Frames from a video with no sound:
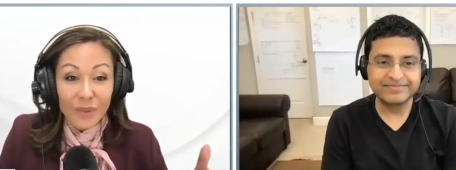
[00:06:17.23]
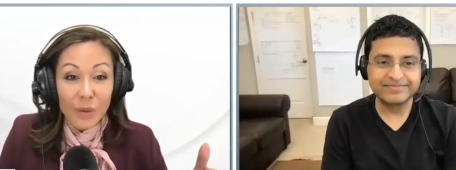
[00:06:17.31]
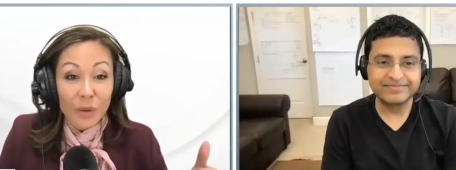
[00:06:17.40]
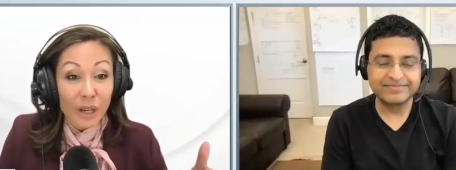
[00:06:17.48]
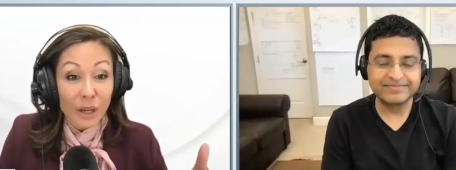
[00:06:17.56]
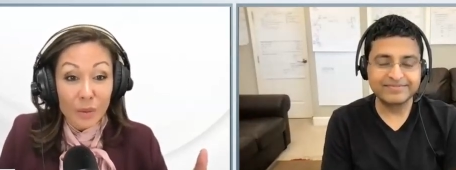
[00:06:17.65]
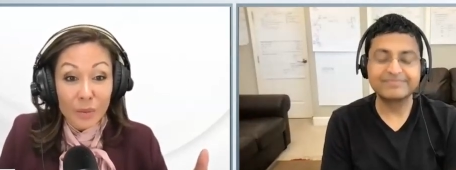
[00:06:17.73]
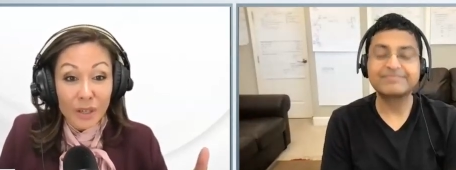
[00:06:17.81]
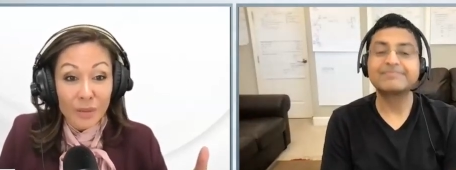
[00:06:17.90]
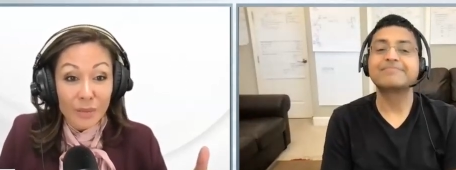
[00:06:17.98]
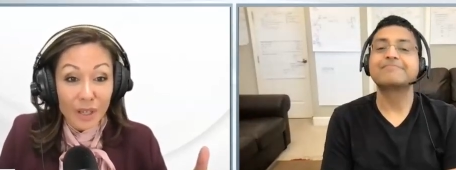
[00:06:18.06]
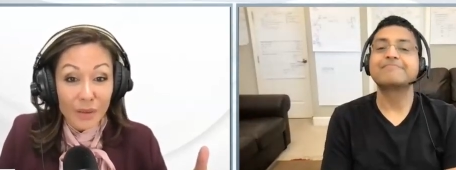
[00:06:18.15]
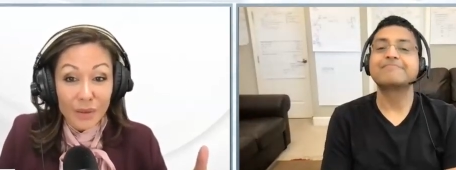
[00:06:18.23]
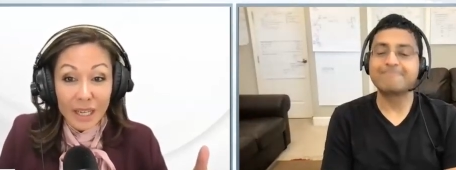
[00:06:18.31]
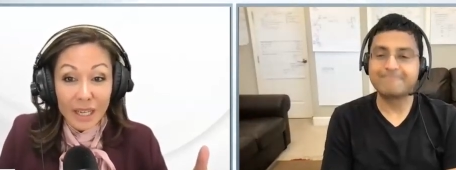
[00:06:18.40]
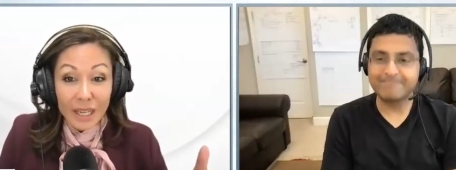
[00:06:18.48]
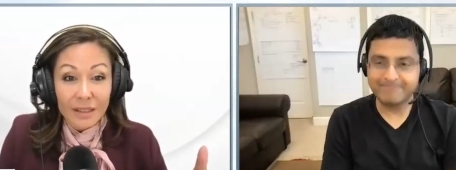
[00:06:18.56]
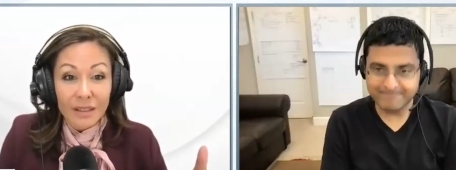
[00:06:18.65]
Speaker 1: Or Airbnb
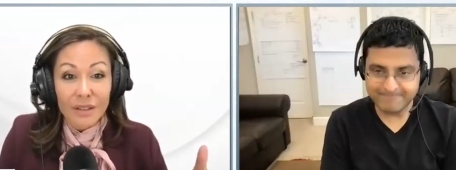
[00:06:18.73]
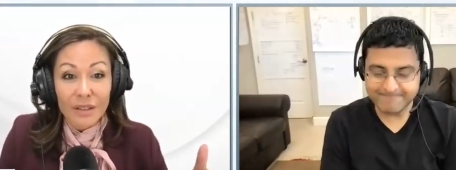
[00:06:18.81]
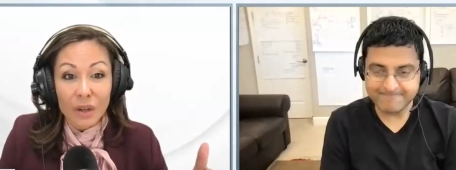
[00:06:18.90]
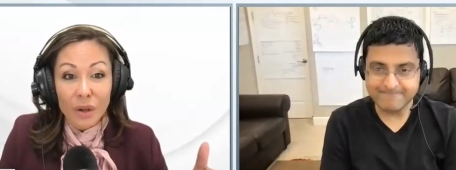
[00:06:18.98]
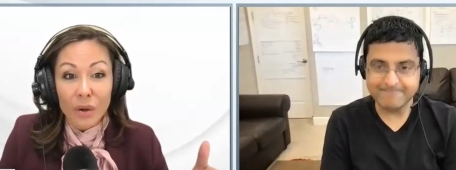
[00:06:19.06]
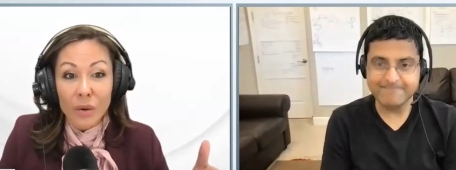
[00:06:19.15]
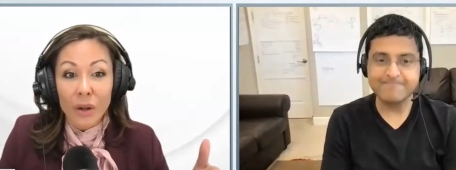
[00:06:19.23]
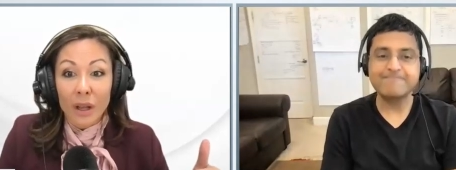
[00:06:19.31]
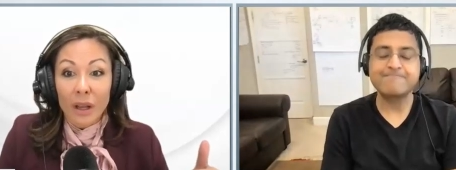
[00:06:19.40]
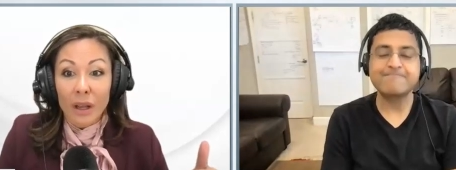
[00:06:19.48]
ratings. So